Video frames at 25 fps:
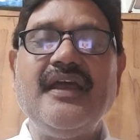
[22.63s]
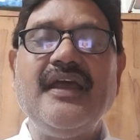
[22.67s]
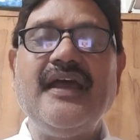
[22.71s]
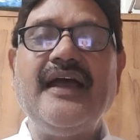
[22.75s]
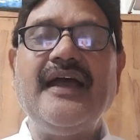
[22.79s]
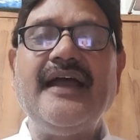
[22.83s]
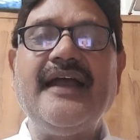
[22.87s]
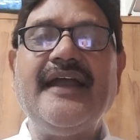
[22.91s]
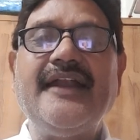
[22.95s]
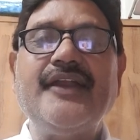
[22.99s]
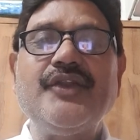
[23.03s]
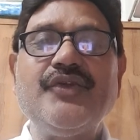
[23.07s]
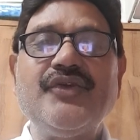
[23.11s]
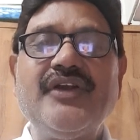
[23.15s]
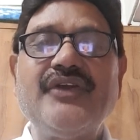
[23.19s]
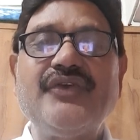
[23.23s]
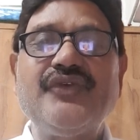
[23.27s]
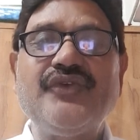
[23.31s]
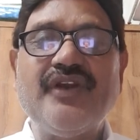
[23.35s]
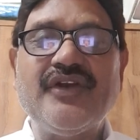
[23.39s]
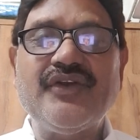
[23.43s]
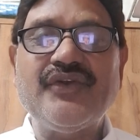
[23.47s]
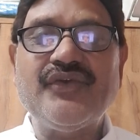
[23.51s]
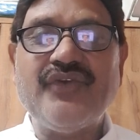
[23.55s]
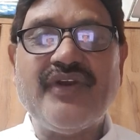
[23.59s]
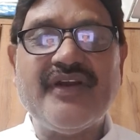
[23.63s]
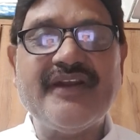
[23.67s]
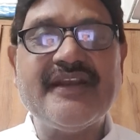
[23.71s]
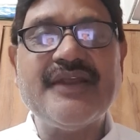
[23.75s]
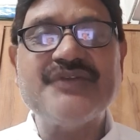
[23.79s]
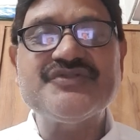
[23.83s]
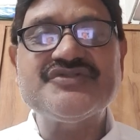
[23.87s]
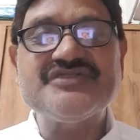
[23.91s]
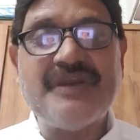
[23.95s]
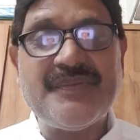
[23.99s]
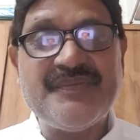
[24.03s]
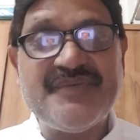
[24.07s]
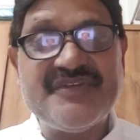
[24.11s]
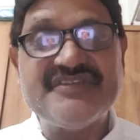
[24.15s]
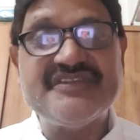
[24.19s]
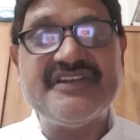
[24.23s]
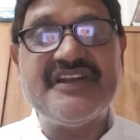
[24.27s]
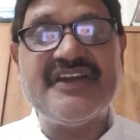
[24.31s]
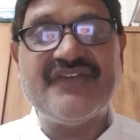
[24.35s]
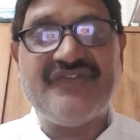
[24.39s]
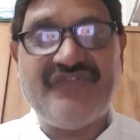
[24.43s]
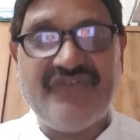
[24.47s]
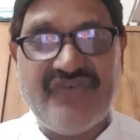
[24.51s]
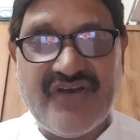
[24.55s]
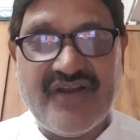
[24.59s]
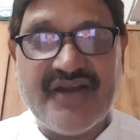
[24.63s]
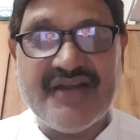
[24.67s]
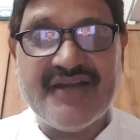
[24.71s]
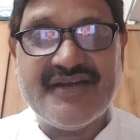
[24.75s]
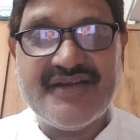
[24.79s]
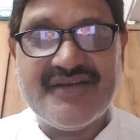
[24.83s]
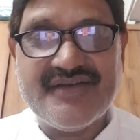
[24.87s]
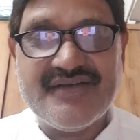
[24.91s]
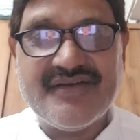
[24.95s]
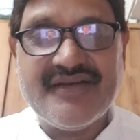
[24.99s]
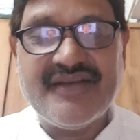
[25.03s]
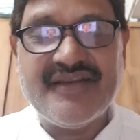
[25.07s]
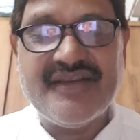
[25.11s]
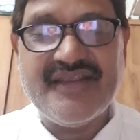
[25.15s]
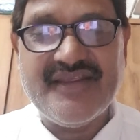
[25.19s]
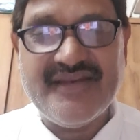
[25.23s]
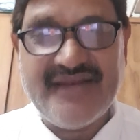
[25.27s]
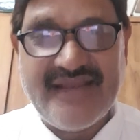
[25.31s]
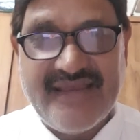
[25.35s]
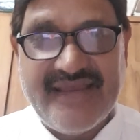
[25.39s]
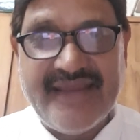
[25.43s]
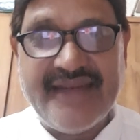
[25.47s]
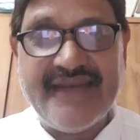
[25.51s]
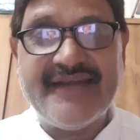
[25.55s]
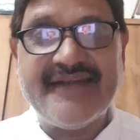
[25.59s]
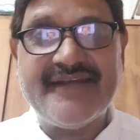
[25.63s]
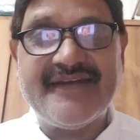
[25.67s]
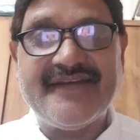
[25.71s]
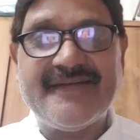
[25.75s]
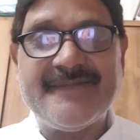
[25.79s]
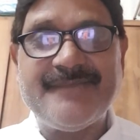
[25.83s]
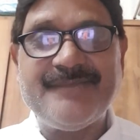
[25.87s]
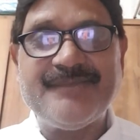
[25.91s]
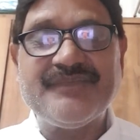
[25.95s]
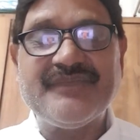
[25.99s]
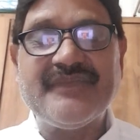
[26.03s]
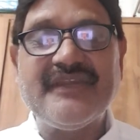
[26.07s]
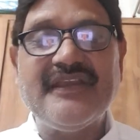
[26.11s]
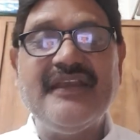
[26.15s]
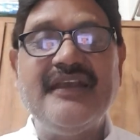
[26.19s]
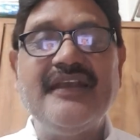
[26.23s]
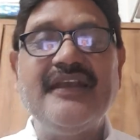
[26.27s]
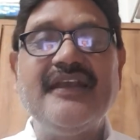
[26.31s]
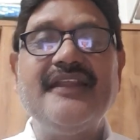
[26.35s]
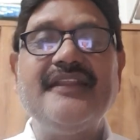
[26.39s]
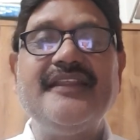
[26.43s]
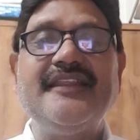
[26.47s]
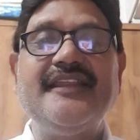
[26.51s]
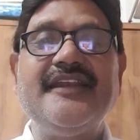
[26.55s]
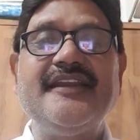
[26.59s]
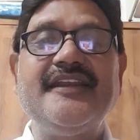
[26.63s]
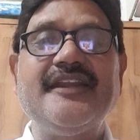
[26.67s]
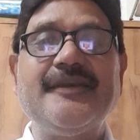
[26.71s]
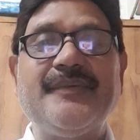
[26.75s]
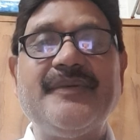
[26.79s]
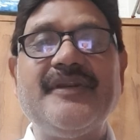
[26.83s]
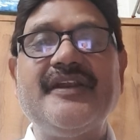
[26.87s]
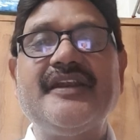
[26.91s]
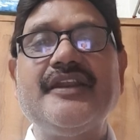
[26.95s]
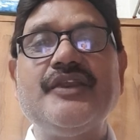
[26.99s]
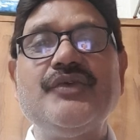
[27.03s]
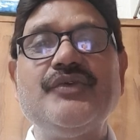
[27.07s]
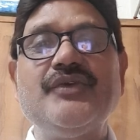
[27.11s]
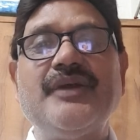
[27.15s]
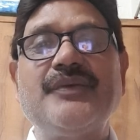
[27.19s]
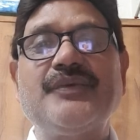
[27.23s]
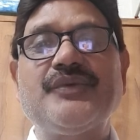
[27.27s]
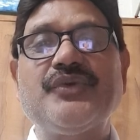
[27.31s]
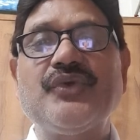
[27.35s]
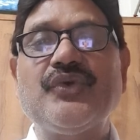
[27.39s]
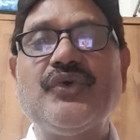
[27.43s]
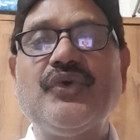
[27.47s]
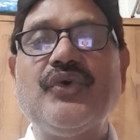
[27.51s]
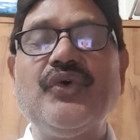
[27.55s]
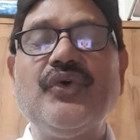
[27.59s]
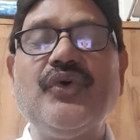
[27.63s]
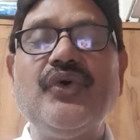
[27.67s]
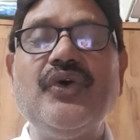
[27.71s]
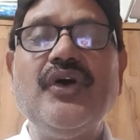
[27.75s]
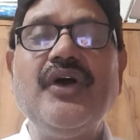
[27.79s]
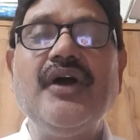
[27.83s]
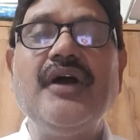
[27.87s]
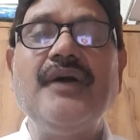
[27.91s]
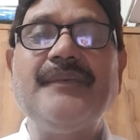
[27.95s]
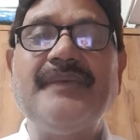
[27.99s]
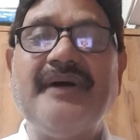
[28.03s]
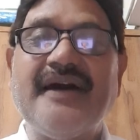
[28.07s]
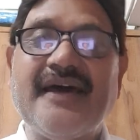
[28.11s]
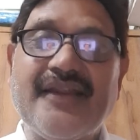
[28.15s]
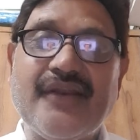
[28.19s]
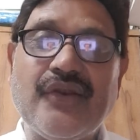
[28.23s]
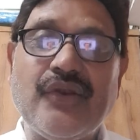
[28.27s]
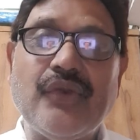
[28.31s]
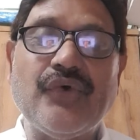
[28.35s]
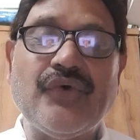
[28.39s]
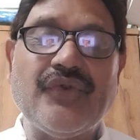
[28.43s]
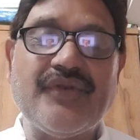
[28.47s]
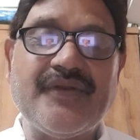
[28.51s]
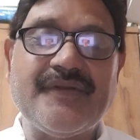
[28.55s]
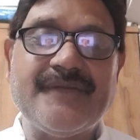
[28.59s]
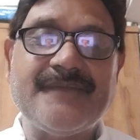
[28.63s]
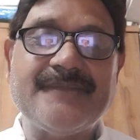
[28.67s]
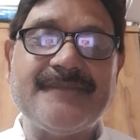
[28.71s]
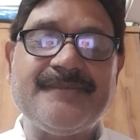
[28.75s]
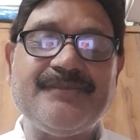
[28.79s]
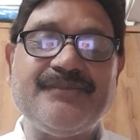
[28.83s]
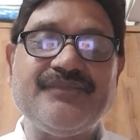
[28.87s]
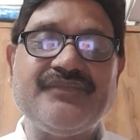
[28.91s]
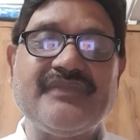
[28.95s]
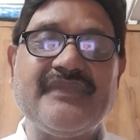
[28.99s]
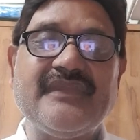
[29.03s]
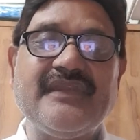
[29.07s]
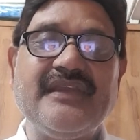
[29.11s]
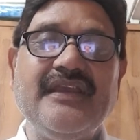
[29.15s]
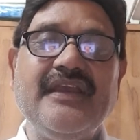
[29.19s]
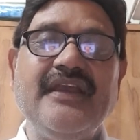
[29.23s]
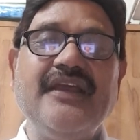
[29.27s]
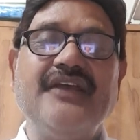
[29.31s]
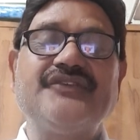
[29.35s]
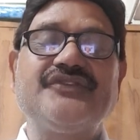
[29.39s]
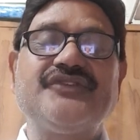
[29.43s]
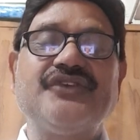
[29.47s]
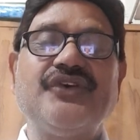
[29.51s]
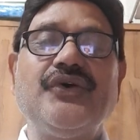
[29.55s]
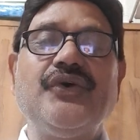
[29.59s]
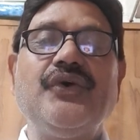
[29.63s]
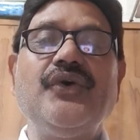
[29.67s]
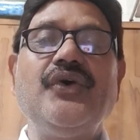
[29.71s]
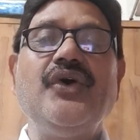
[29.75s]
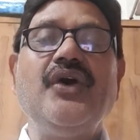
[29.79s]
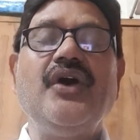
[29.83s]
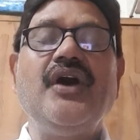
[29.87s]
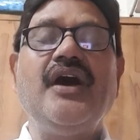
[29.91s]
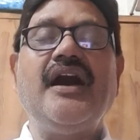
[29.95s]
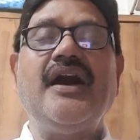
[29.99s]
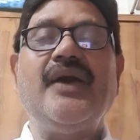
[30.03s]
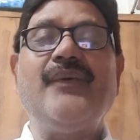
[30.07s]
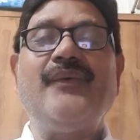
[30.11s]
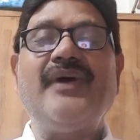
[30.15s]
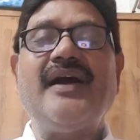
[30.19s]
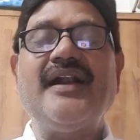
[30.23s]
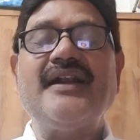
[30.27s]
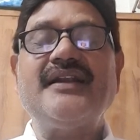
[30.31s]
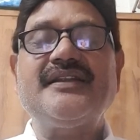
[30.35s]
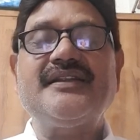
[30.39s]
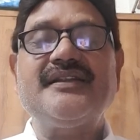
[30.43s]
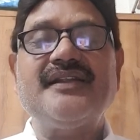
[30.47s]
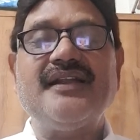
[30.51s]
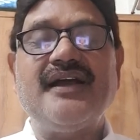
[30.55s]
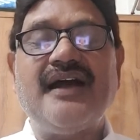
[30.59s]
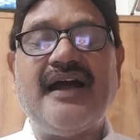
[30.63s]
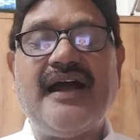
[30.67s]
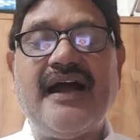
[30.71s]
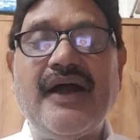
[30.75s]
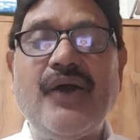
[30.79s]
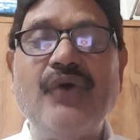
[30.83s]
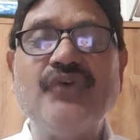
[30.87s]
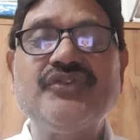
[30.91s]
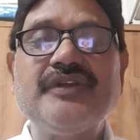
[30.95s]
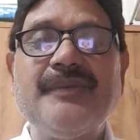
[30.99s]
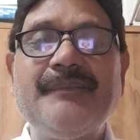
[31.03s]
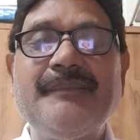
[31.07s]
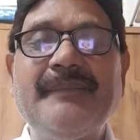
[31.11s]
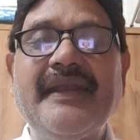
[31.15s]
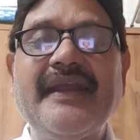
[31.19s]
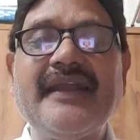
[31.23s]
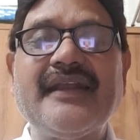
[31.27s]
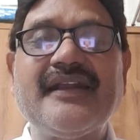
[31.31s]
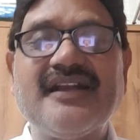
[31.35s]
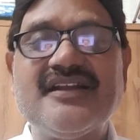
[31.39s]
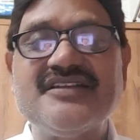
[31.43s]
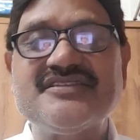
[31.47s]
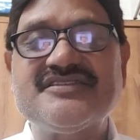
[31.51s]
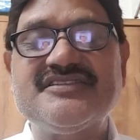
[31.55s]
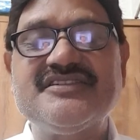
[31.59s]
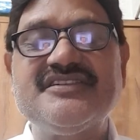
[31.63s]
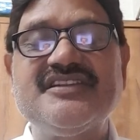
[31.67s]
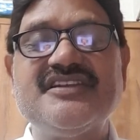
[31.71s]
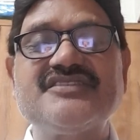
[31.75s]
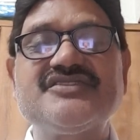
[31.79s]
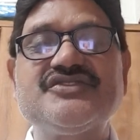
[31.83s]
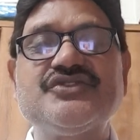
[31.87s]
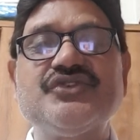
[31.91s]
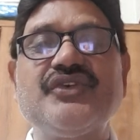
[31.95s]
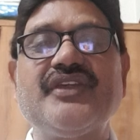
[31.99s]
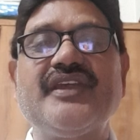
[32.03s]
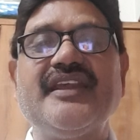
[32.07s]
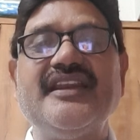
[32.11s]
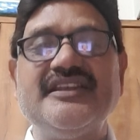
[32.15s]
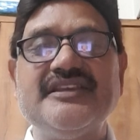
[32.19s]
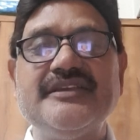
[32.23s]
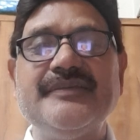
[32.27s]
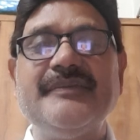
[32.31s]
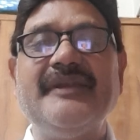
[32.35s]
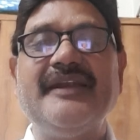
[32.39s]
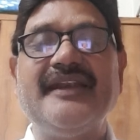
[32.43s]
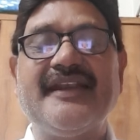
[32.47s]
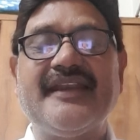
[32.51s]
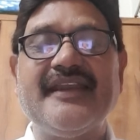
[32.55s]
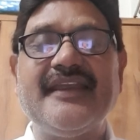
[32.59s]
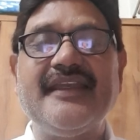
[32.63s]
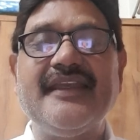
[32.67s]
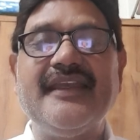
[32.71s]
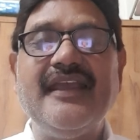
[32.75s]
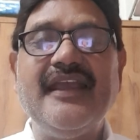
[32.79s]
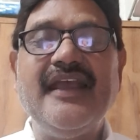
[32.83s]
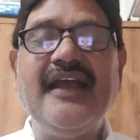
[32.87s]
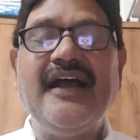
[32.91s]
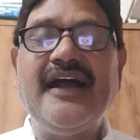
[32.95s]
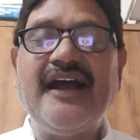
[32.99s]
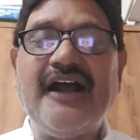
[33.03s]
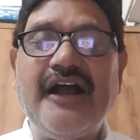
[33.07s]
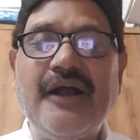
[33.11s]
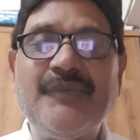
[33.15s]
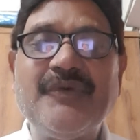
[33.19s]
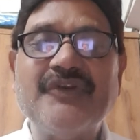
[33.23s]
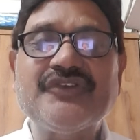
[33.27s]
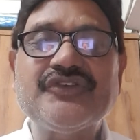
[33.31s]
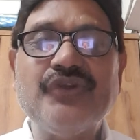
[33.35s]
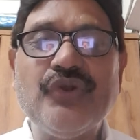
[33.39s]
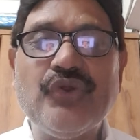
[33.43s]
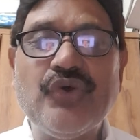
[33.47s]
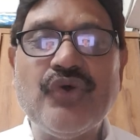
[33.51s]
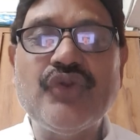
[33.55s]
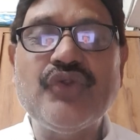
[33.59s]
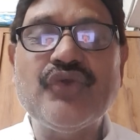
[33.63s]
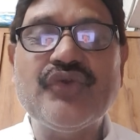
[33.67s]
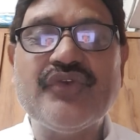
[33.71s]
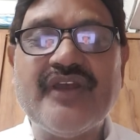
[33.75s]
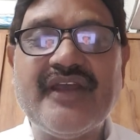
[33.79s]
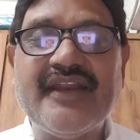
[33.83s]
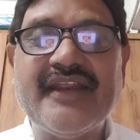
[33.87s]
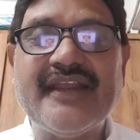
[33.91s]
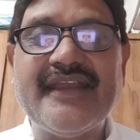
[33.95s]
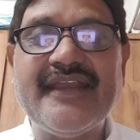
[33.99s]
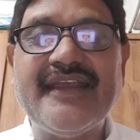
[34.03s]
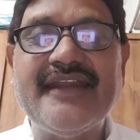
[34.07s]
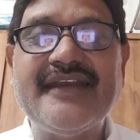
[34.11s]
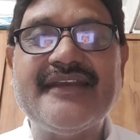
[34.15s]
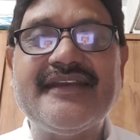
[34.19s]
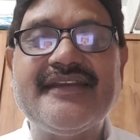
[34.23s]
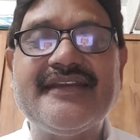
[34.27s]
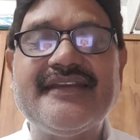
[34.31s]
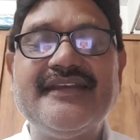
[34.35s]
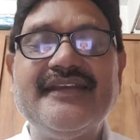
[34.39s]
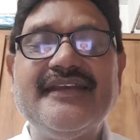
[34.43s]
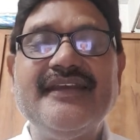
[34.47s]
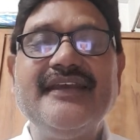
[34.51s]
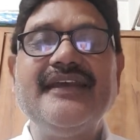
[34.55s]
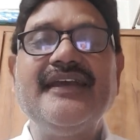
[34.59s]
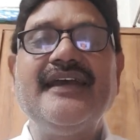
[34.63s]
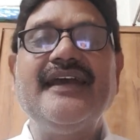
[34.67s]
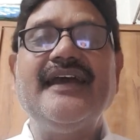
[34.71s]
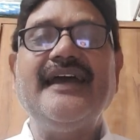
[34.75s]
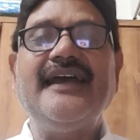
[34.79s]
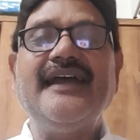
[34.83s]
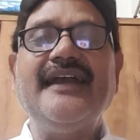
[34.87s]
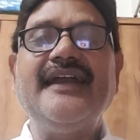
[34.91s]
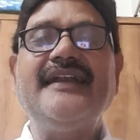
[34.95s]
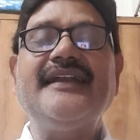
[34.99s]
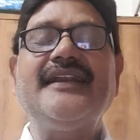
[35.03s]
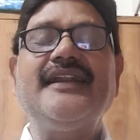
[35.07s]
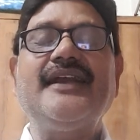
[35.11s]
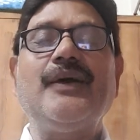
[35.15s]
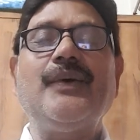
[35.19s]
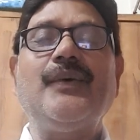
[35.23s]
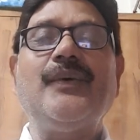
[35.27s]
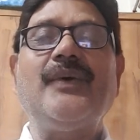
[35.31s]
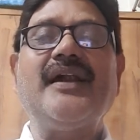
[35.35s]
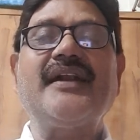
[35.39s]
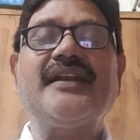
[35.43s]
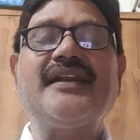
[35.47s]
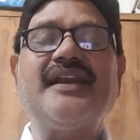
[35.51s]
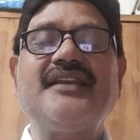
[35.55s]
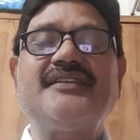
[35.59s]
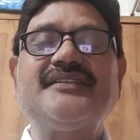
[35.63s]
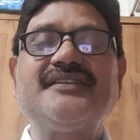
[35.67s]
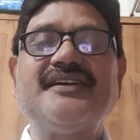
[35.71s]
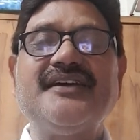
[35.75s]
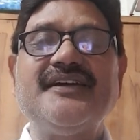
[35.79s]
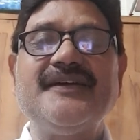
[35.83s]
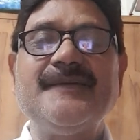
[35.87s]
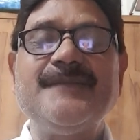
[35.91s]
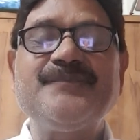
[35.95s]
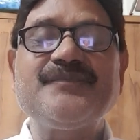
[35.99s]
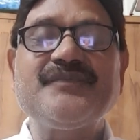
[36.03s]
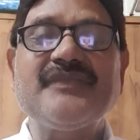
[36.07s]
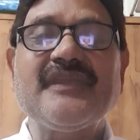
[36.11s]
and you don't have sufficient fund in hand, then definitely you have to go for a loan. So how the bank considers your eligibility, how much loan you can get, and what are the